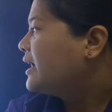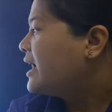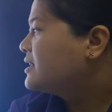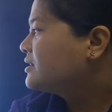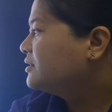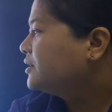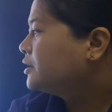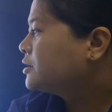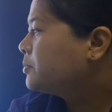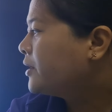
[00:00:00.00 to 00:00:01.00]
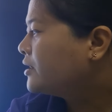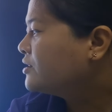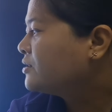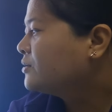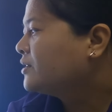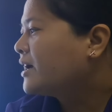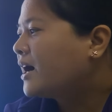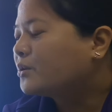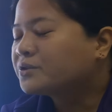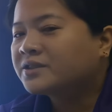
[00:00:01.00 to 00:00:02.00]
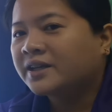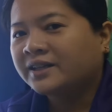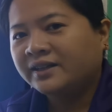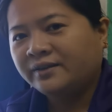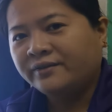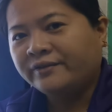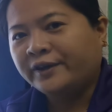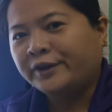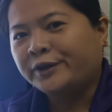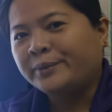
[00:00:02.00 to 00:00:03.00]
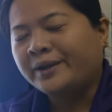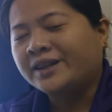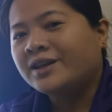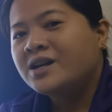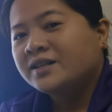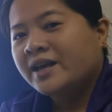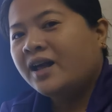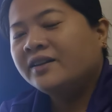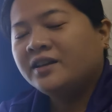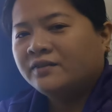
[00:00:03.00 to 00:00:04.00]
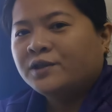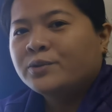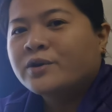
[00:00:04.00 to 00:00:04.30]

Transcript: as a response to the outside environment. I'll give you